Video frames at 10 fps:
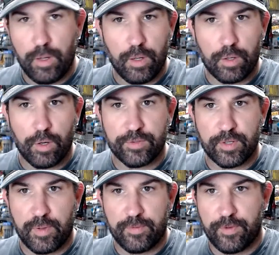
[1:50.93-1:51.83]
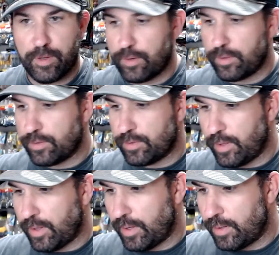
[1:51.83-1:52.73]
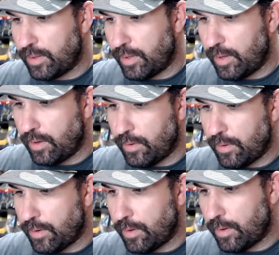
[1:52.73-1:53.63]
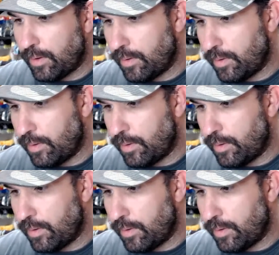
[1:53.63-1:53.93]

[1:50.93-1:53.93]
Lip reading: crossing my fingers that they are